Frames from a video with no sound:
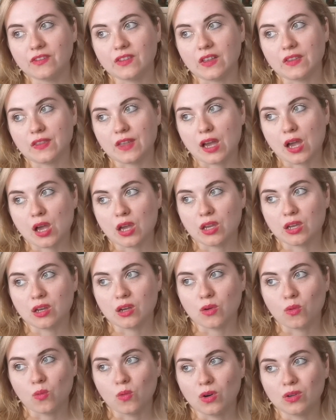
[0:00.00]
that
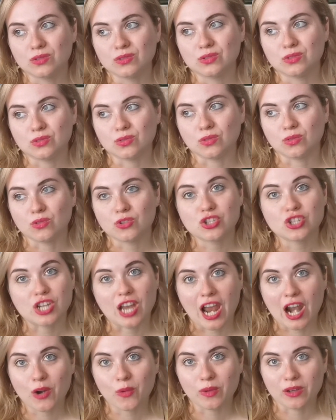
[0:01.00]
I want to
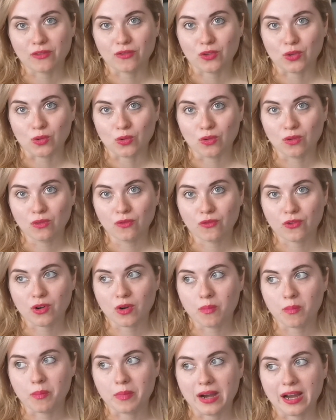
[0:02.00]
share with you
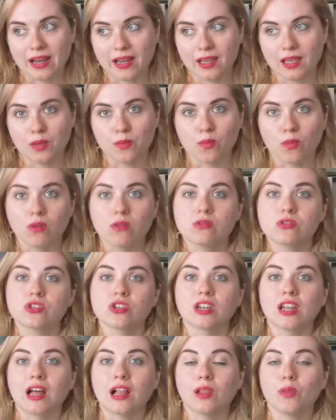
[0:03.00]
from my
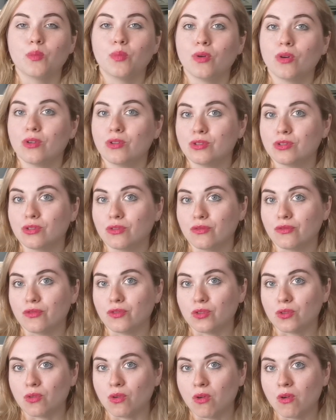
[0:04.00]
emotional point of
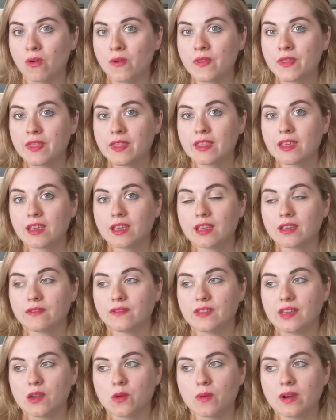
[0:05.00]
view.
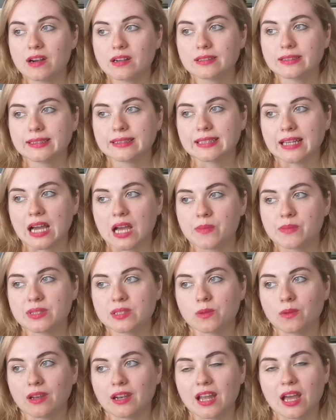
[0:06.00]
They were the
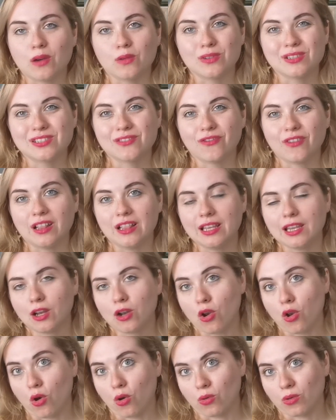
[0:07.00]
times when I was
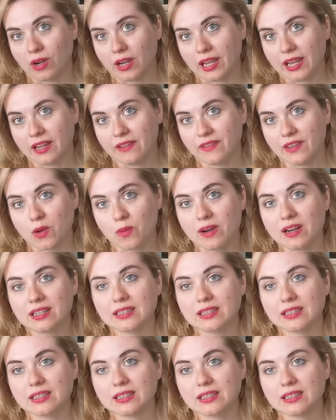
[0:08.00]
feeling lonely. They